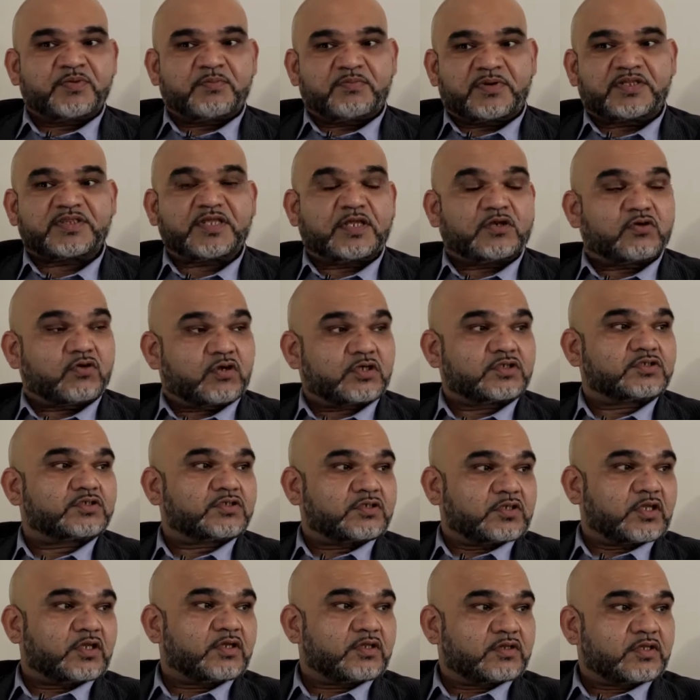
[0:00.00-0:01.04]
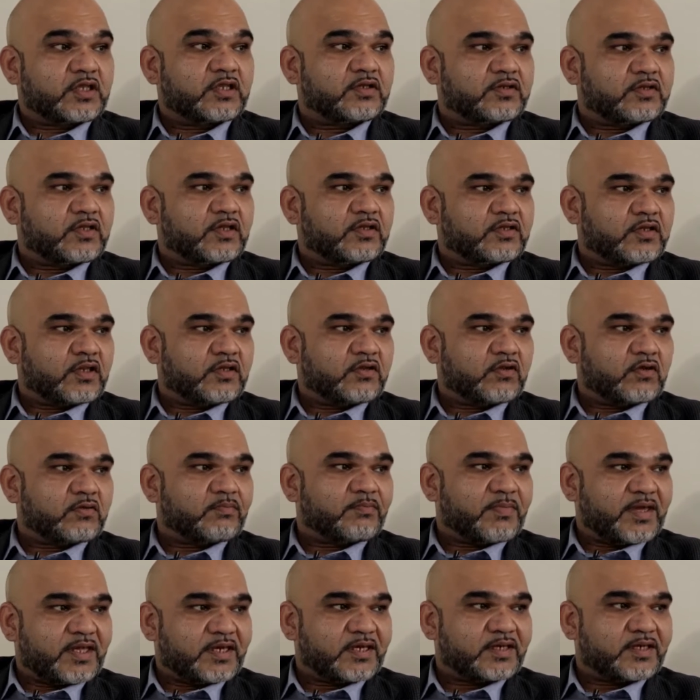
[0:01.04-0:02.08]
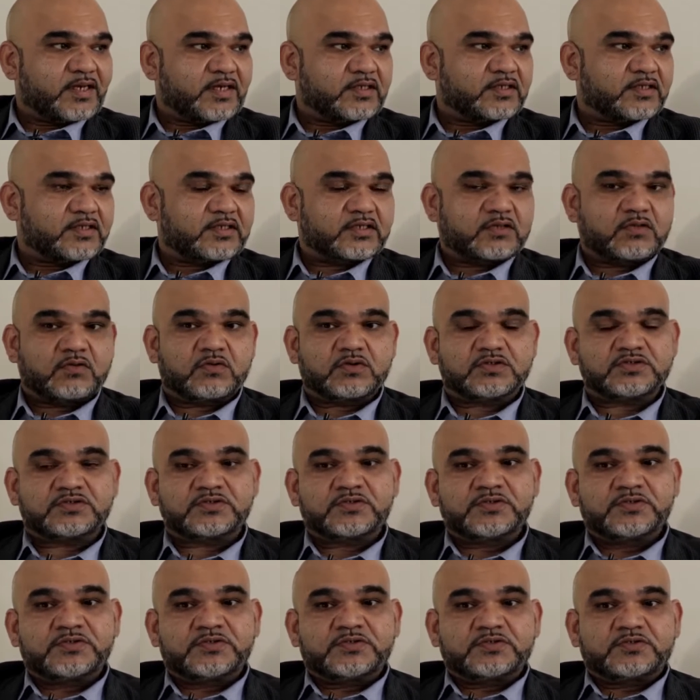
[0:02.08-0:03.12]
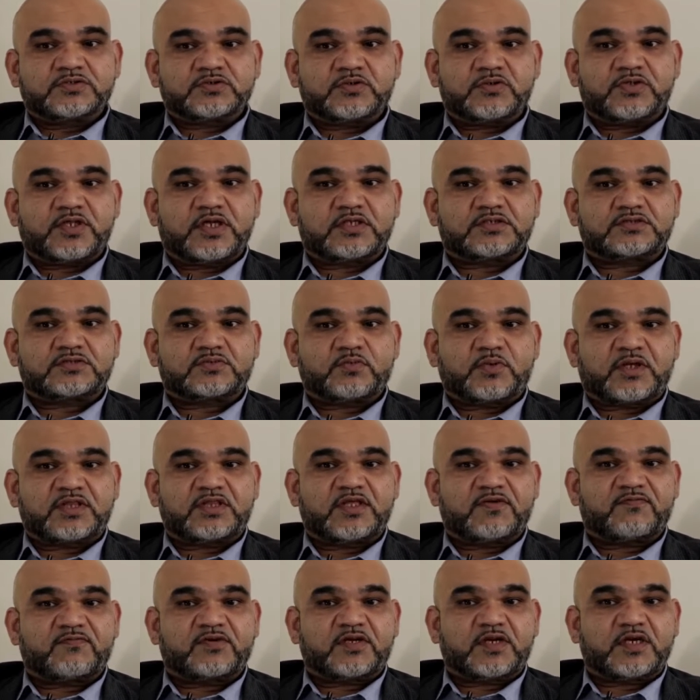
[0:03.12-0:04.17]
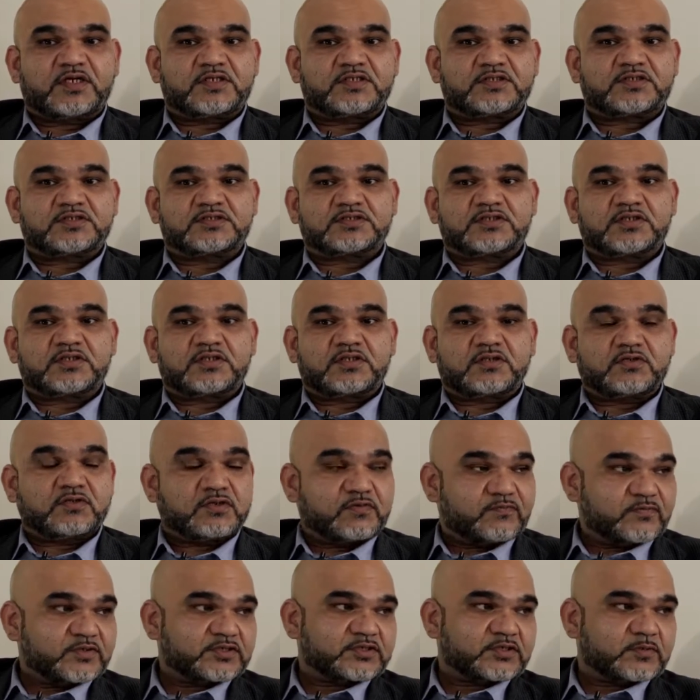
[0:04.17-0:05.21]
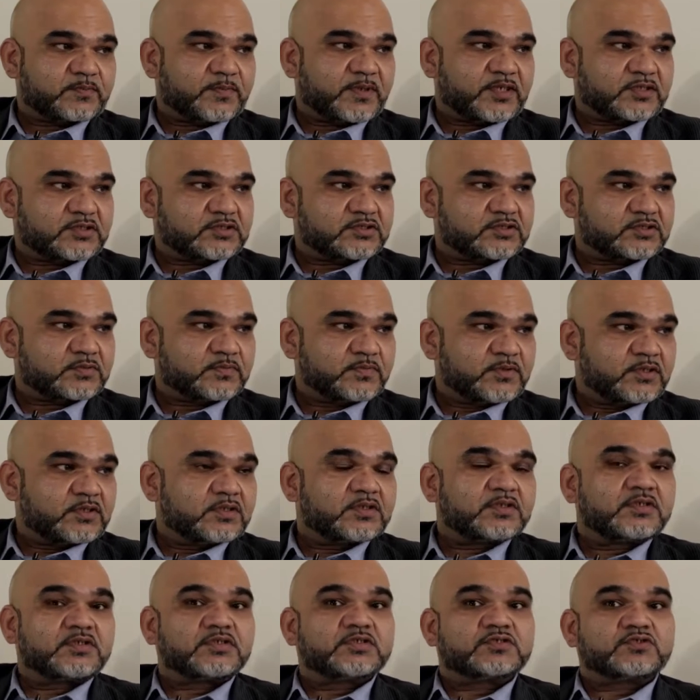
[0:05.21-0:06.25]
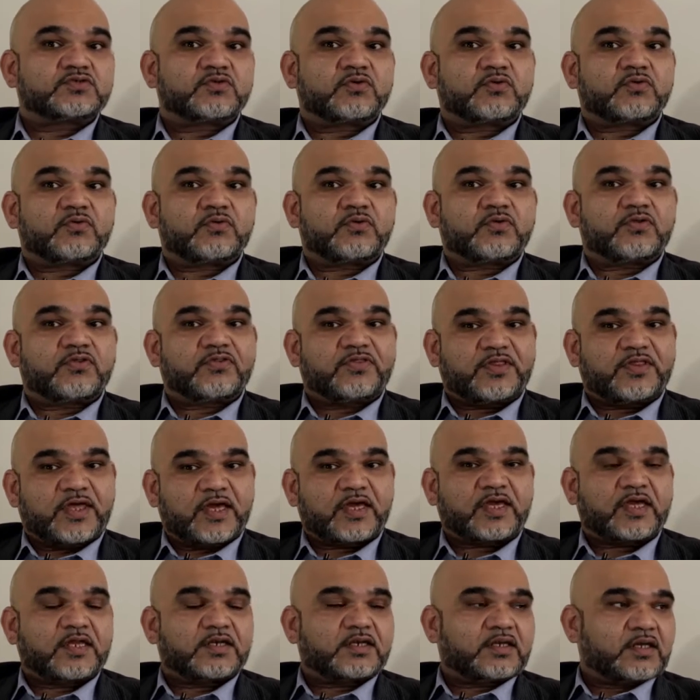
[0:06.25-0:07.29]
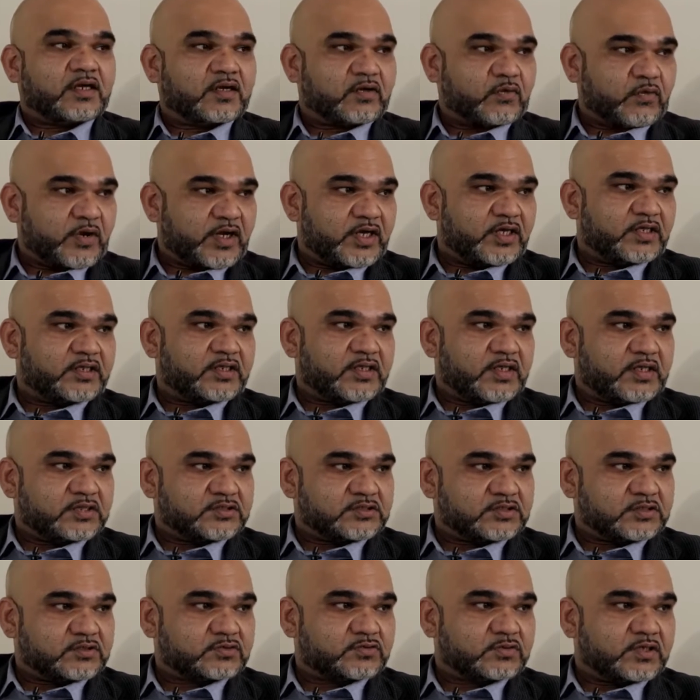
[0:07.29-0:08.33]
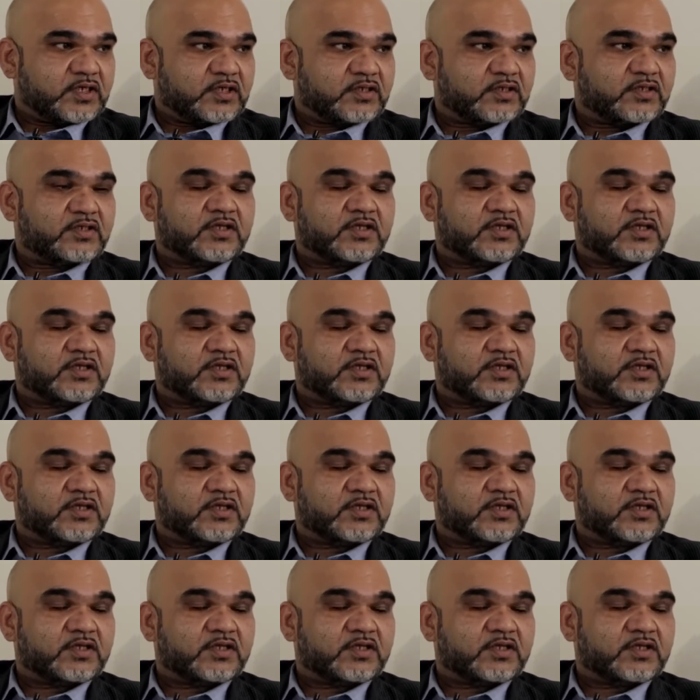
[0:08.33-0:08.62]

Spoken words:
But they're not married under the laws. So that's what they've created is a universal partnership. So they can acquire the asset together,